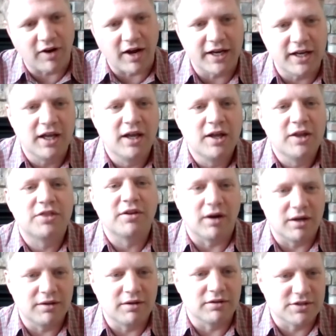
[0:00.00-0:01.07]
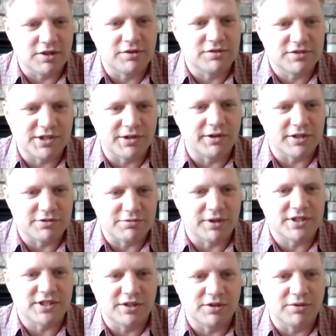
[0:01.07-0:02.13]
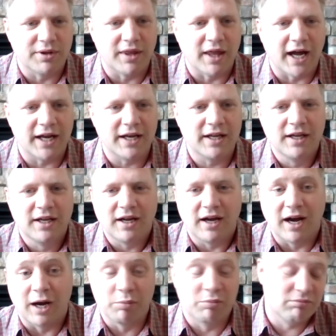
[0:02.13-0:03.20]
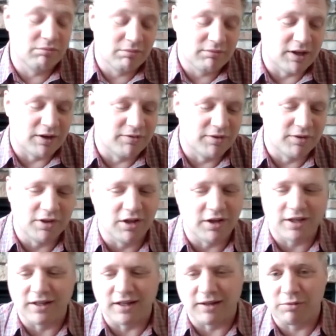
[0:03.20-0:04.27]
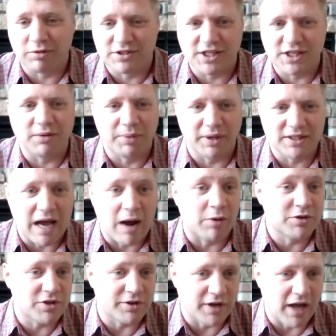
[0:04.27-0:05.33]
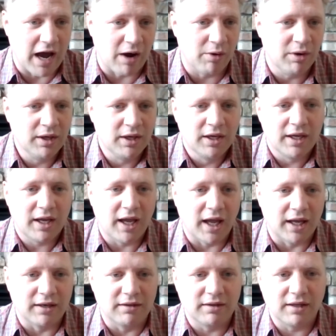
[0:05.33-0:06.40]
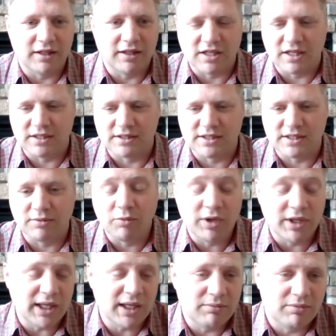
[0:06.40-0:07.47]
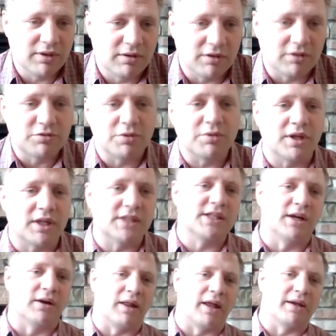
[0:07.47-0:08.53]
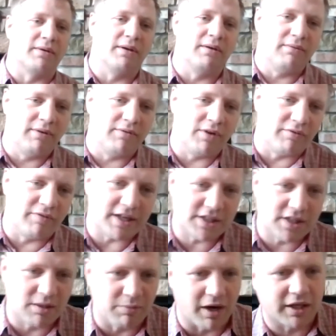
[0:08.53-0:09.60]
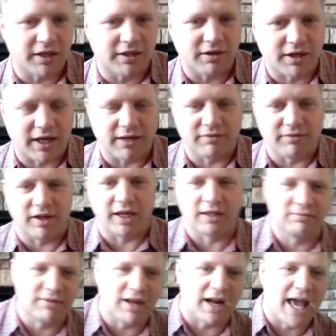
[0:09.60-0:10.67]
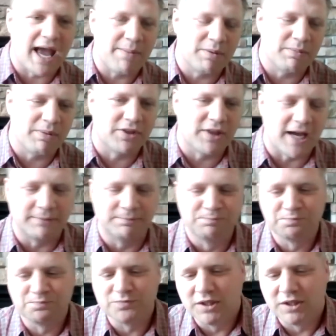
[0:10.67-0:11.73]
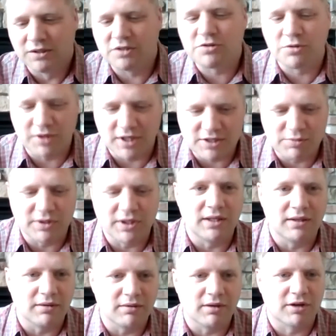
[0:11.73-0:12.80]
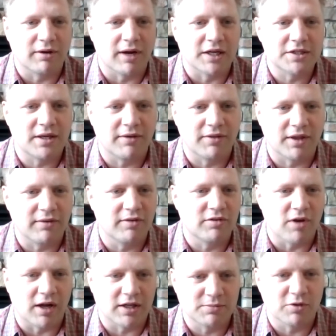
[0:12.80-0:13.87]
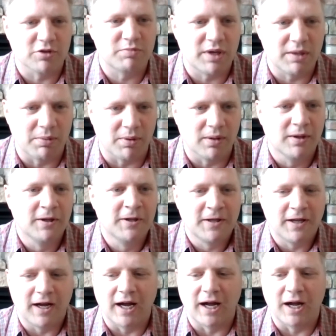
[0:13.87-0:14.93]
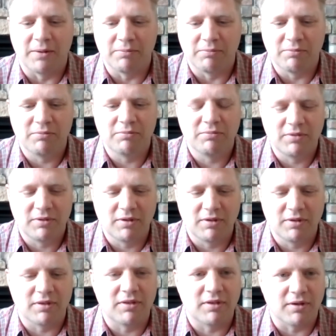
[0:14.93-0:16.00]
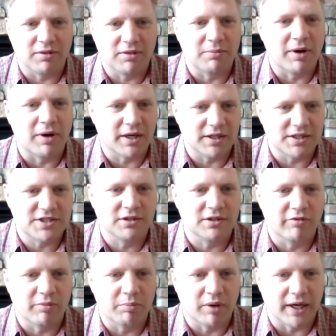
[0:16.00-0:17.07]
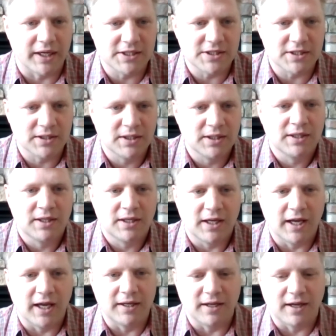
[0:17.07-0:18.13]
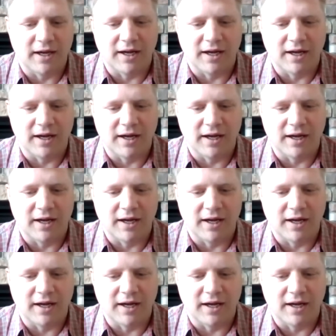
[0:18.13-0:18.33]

fine. There's serious risks in doing that. If you look we're seeing a big downturn now, and the truth is, like if you're invested in the market, you're kind of like not happy about that. The truth is we need a correction. I think if you talk to most people, the market's still overpriced, and